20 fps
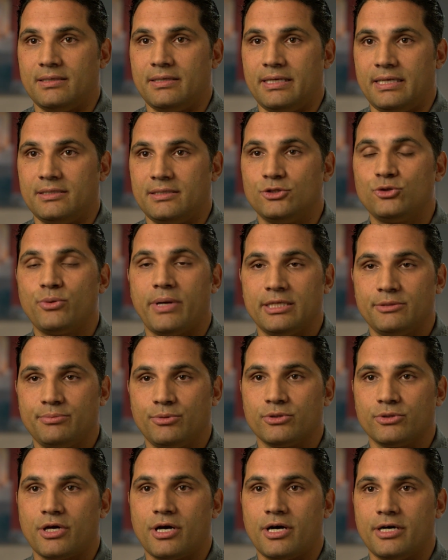and
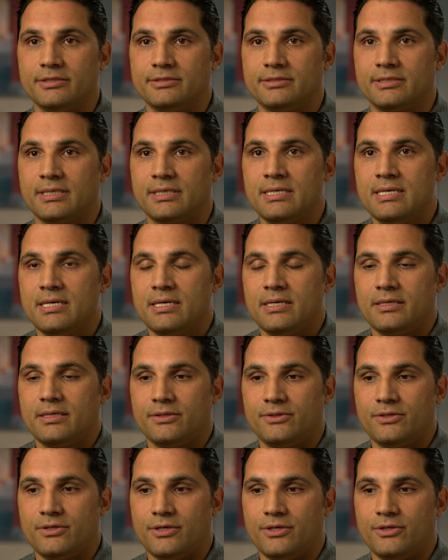transport costs,
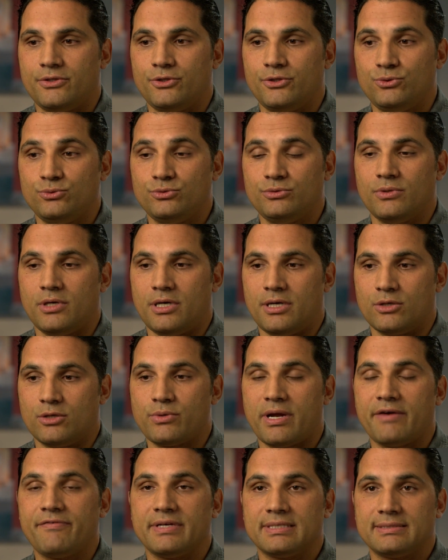the, the new uh,
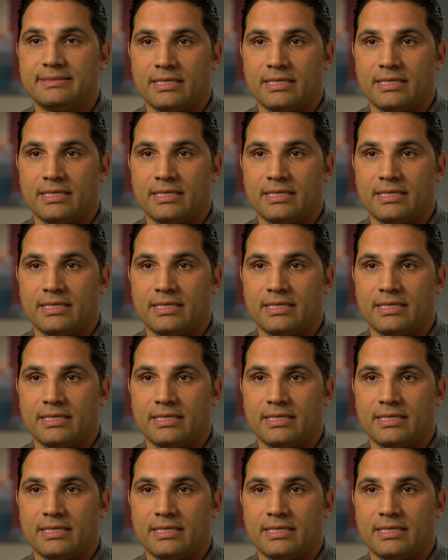graphics